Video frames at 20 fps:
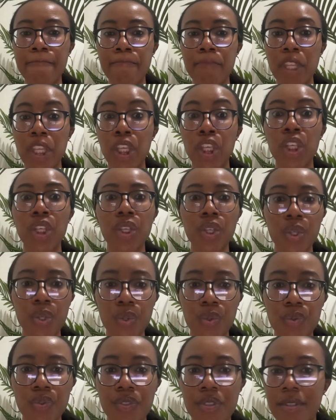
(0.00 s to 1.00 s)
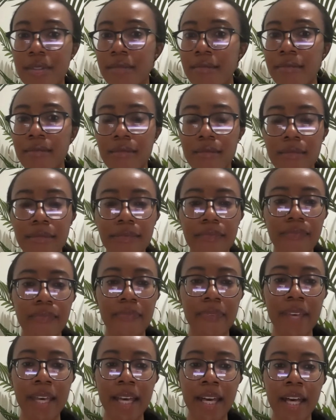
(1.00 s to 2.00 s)
huge
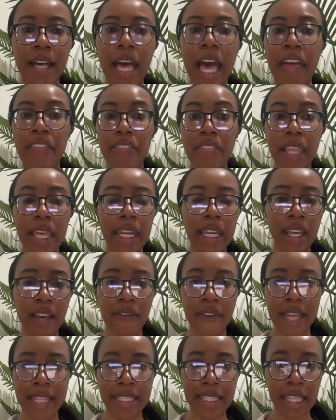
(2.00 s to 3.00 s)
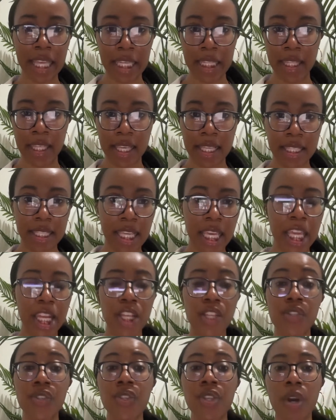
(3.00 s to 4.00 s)
athletic events like this. It
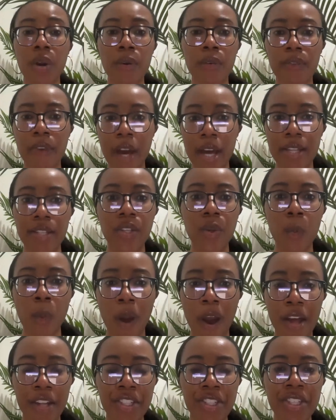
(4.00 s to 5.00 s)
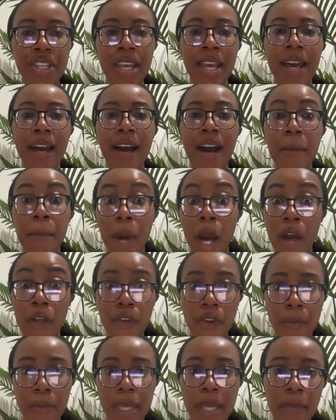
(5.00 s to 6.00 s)
is so fun to watch
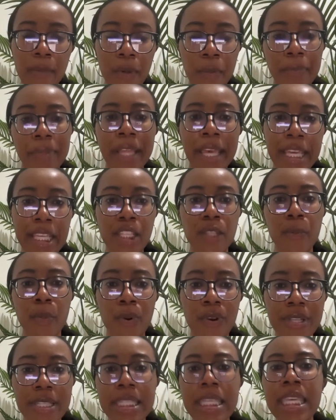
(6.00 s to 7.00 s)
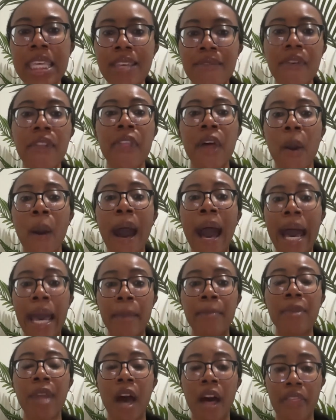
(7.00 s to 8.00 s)
other people play sports, even though
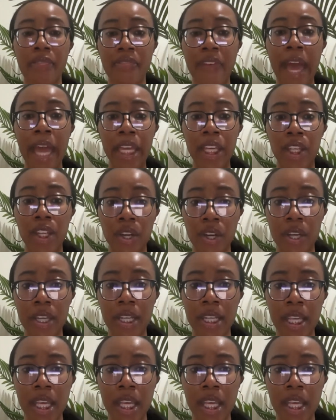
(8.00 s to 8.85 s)
I'm not that good.